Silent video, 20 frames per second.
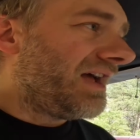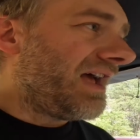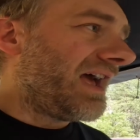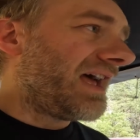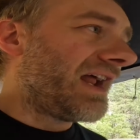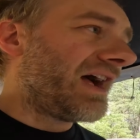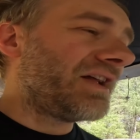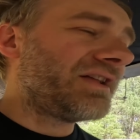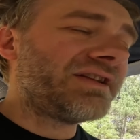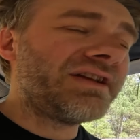
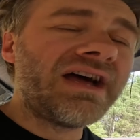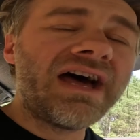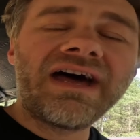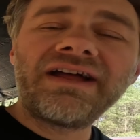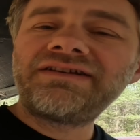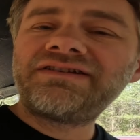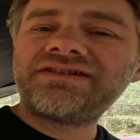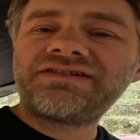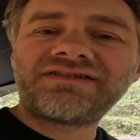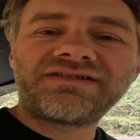And
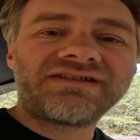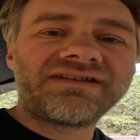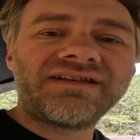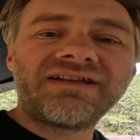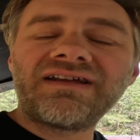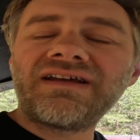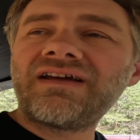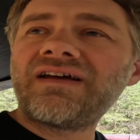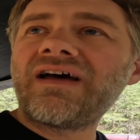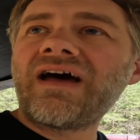
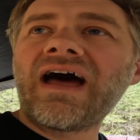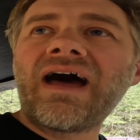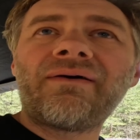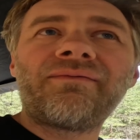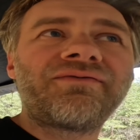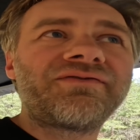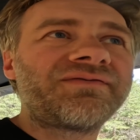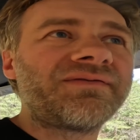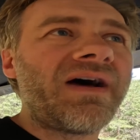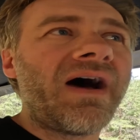I
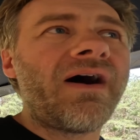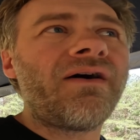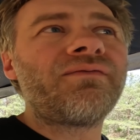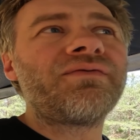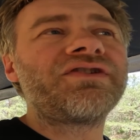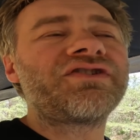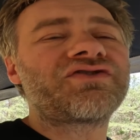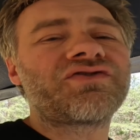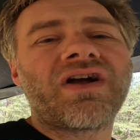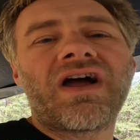was
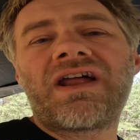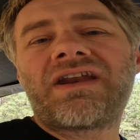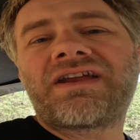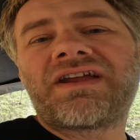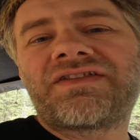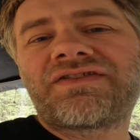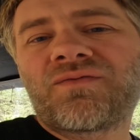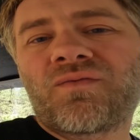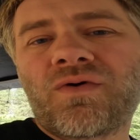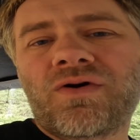always trying to
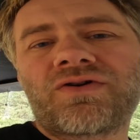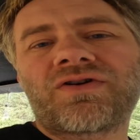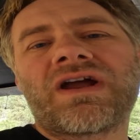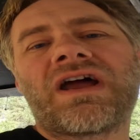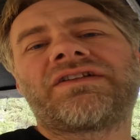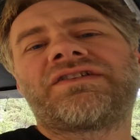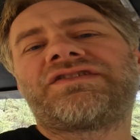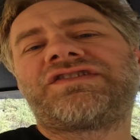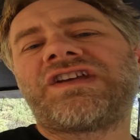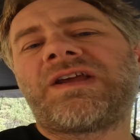get the wander
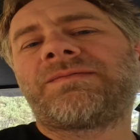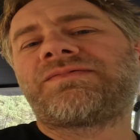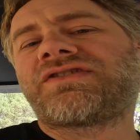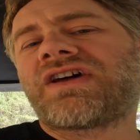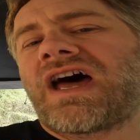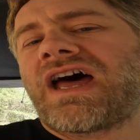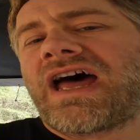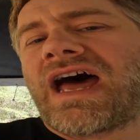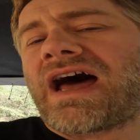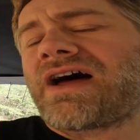out of the Jeep.
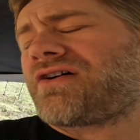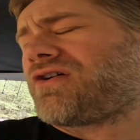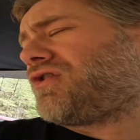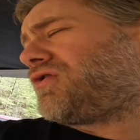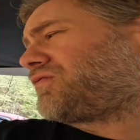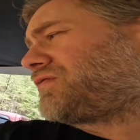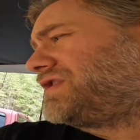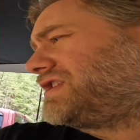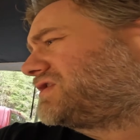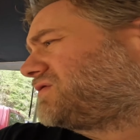So the
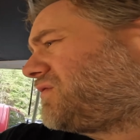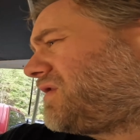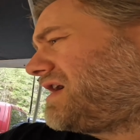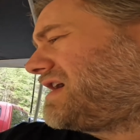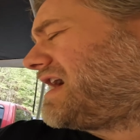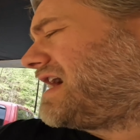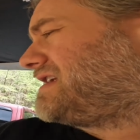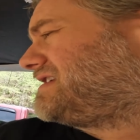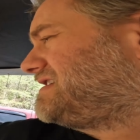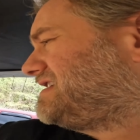whole reason
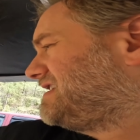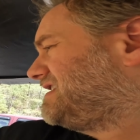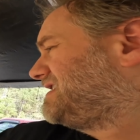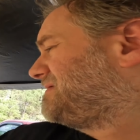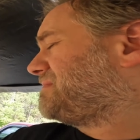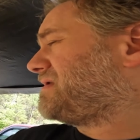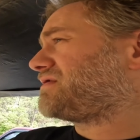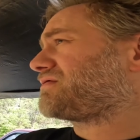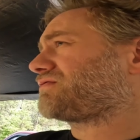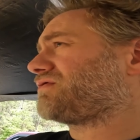why I did
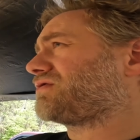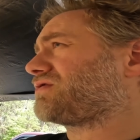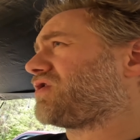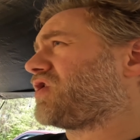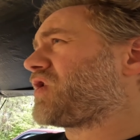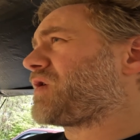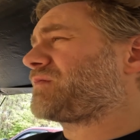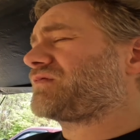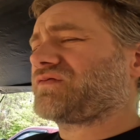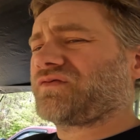the Cloak
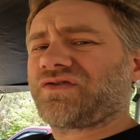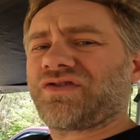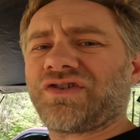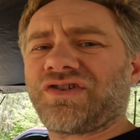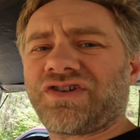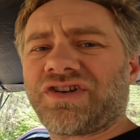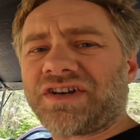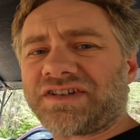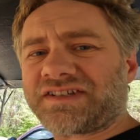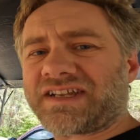arms was to
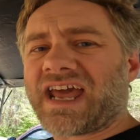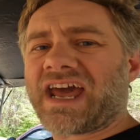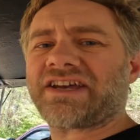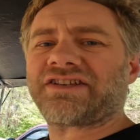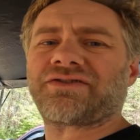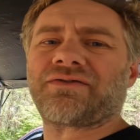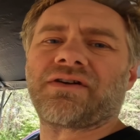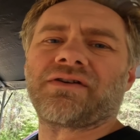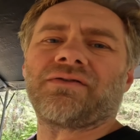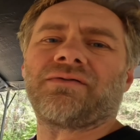adjust
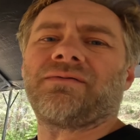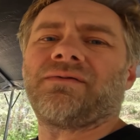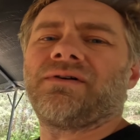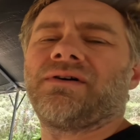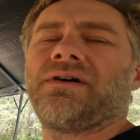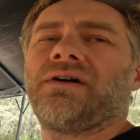caster angle.